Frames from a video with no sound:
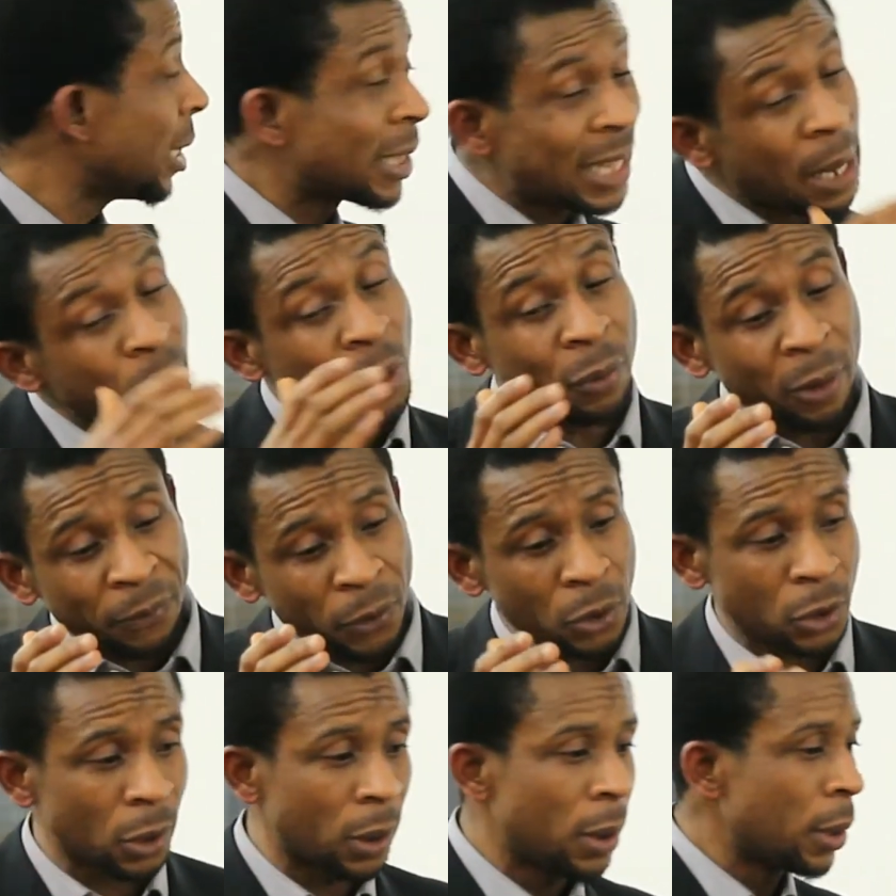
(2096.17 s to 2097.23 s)
in terms of the
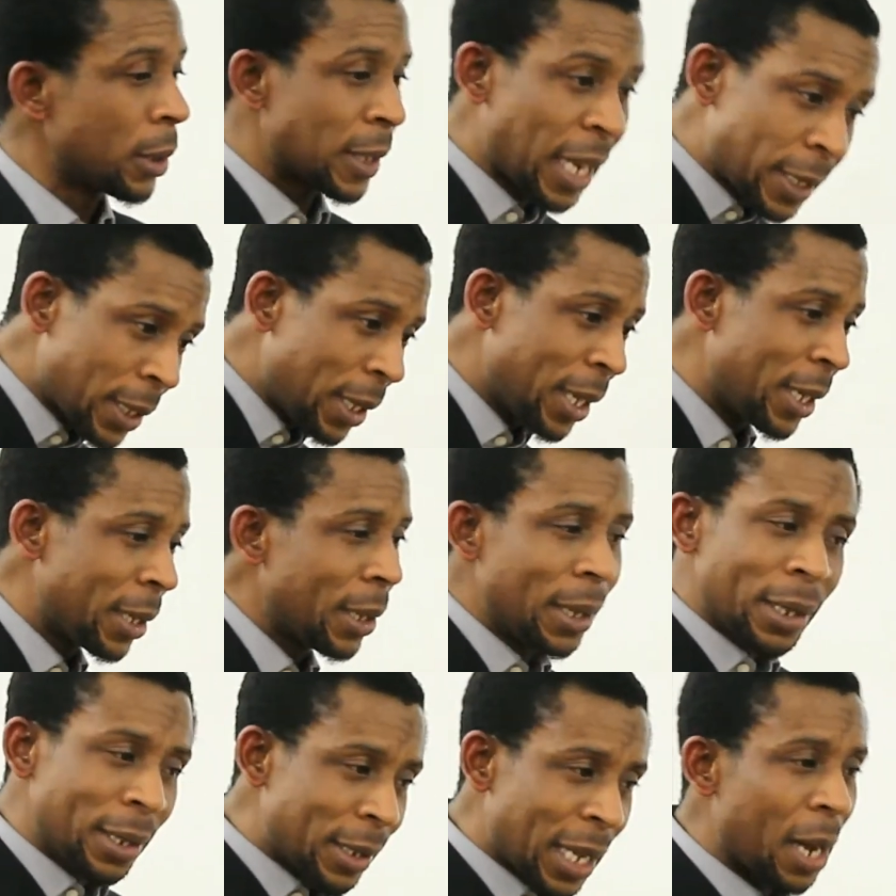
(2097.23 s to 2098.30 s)
future.
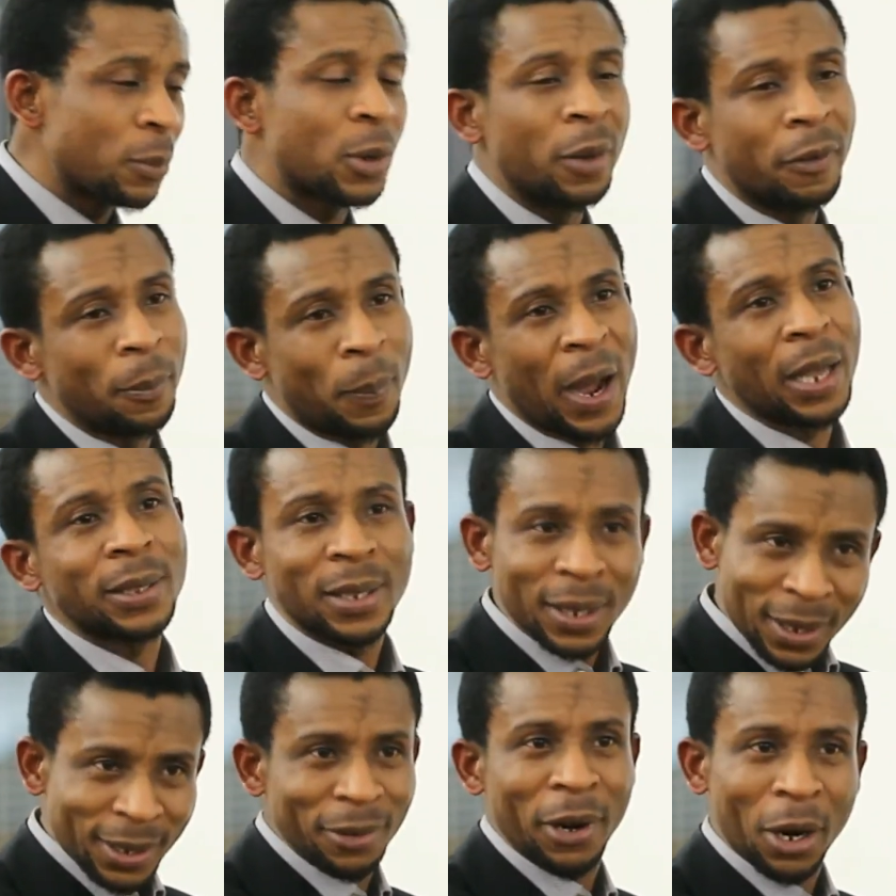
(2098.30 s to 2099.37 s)
Certainly, in terms of the
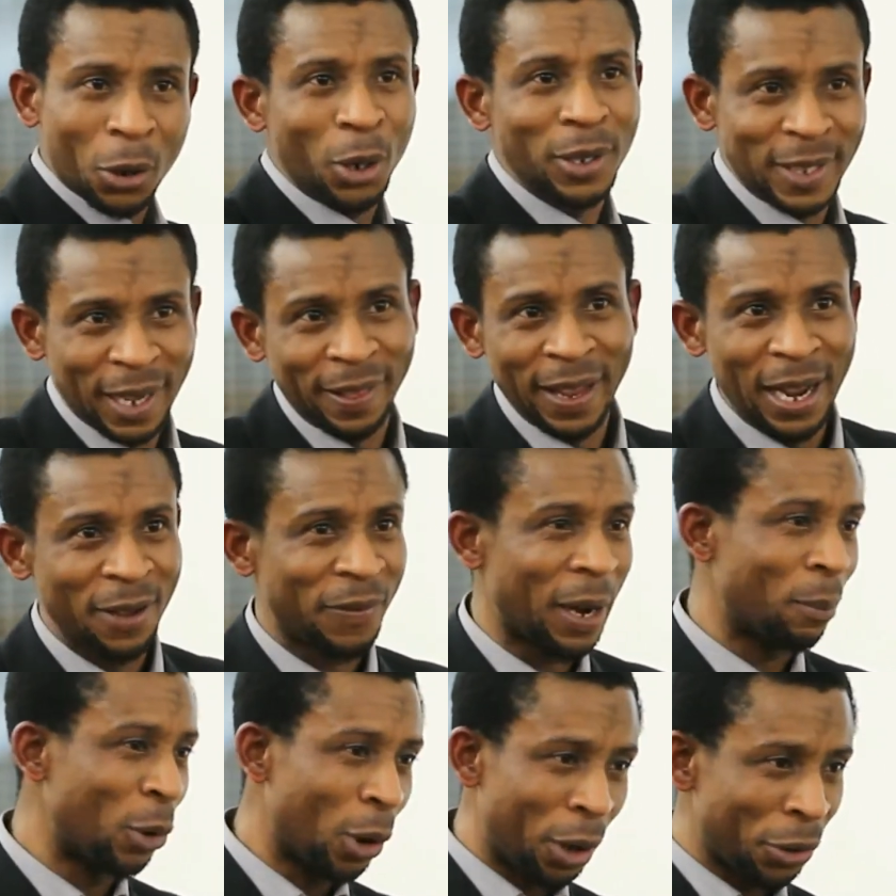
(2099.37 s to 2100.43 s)
past, the records are there. If
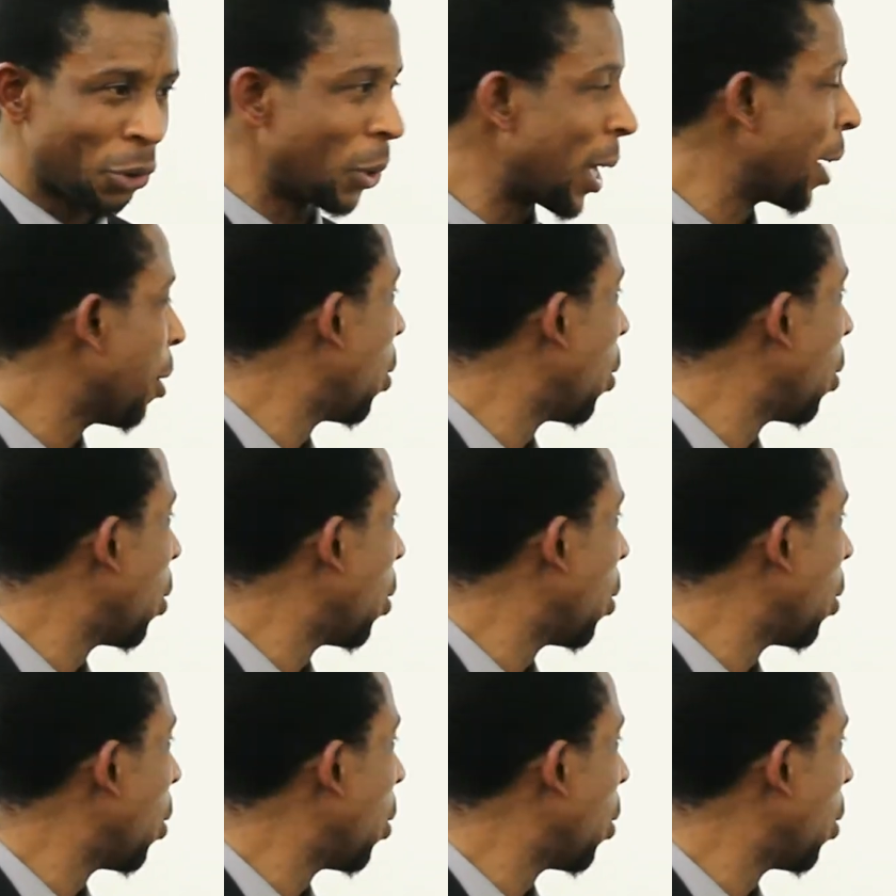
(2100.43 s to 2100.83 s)
I'm wrong, you can